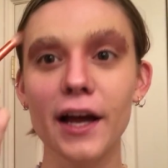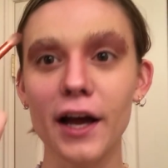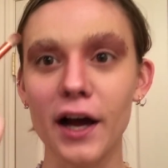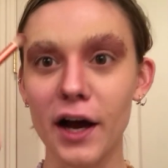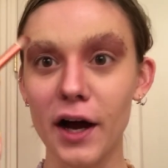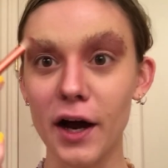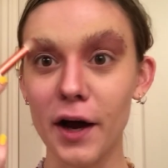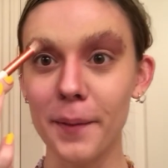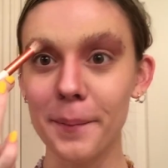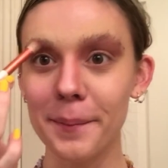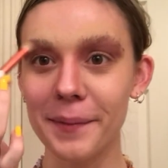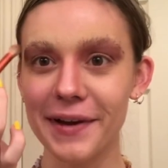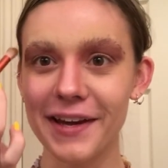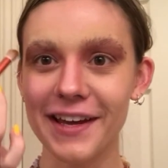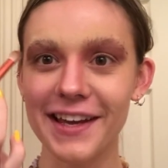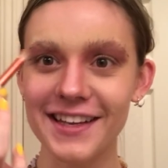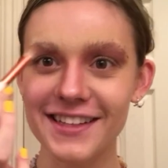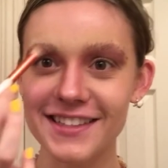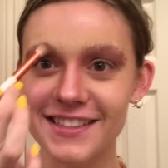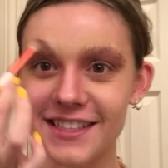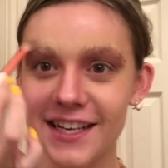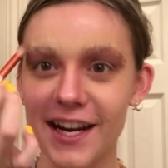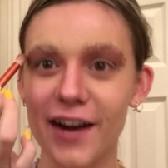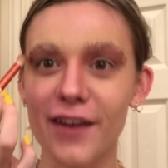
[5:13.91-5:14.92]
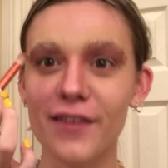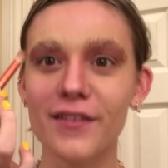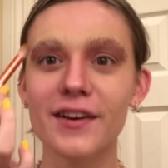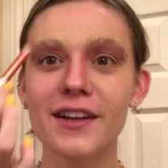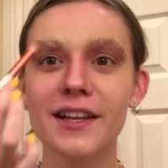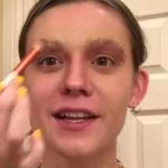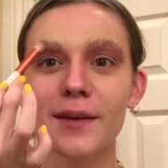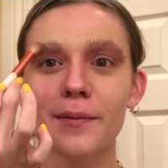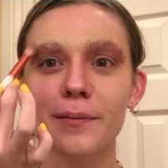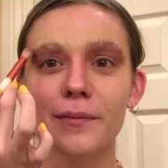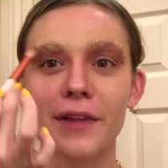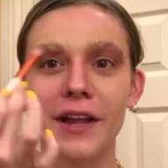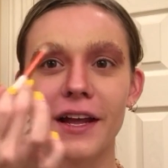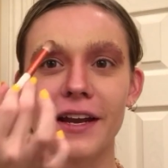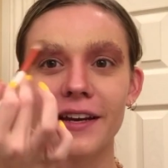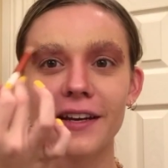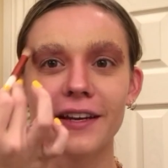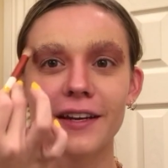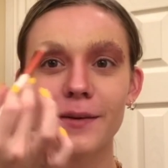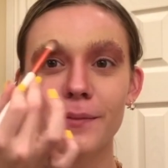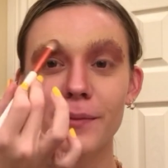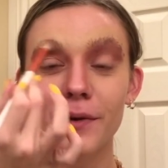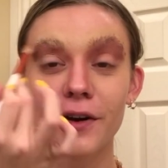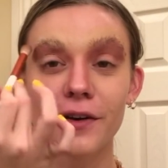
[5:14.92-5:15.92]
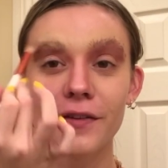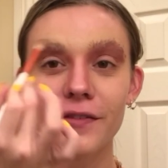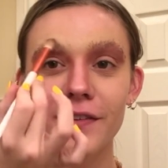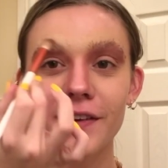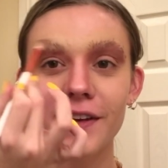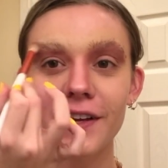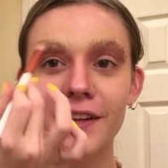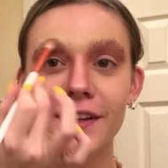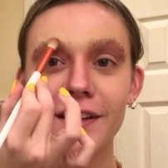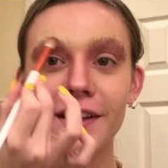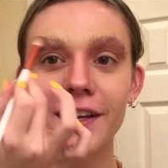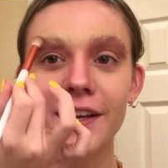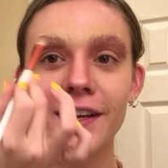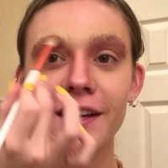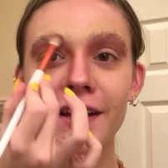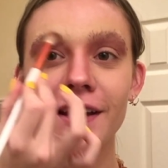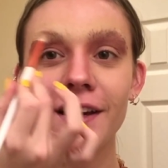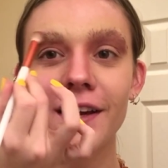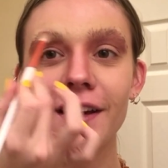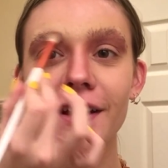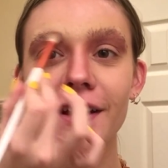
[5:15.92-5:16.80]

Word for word: It's not really blended perfectly